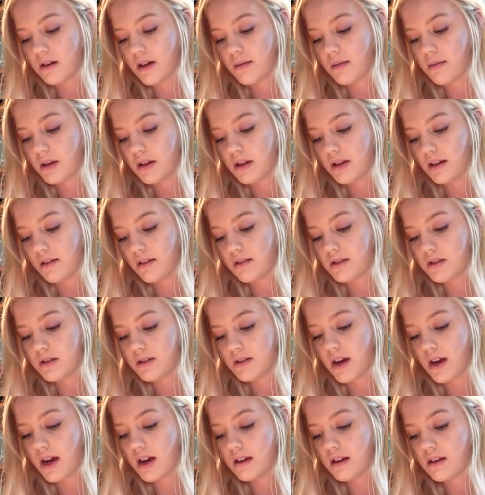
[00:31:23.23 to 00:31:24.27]
up enough
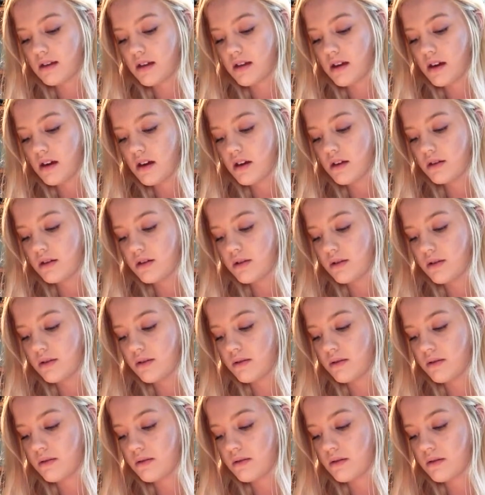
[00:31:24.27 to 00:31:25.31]
strength
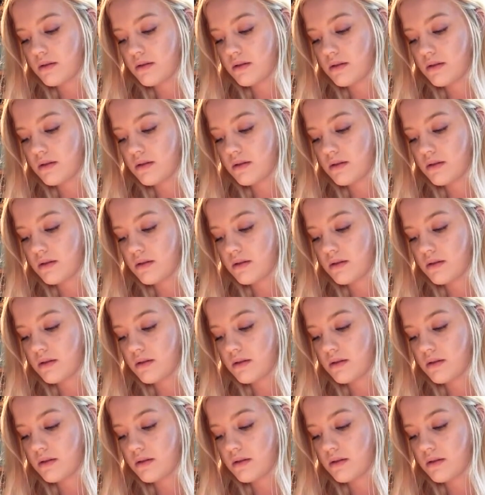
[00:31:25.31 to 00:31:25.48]
to